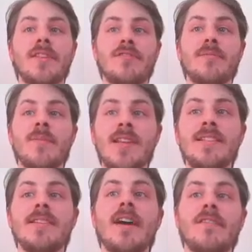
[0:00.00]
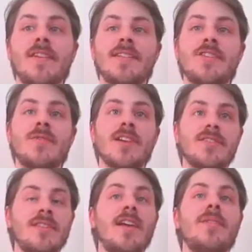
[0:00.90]
deformability affect
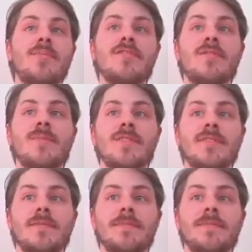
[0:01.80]
interaction and performance.